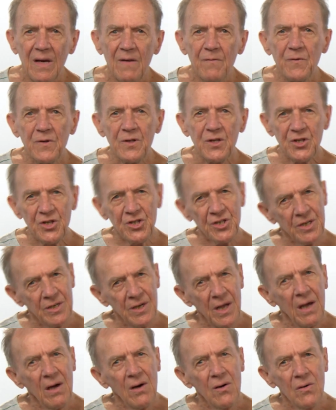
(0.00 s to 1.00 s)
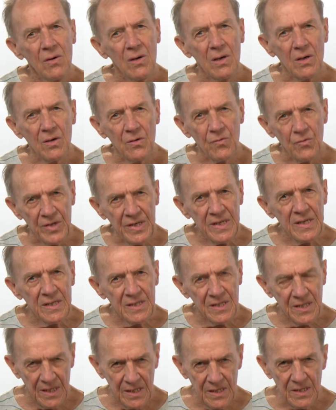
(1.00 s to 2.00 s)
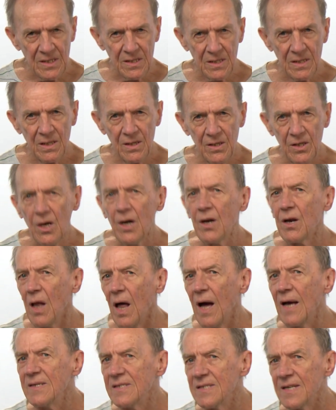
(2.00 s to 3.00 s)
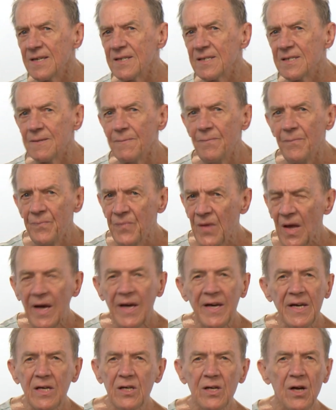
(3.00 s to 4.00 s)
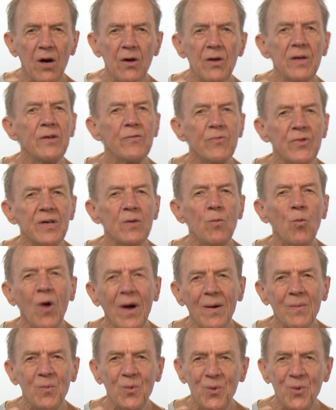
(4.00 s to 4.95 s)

For the Chanel reading test, the online test, he could only read one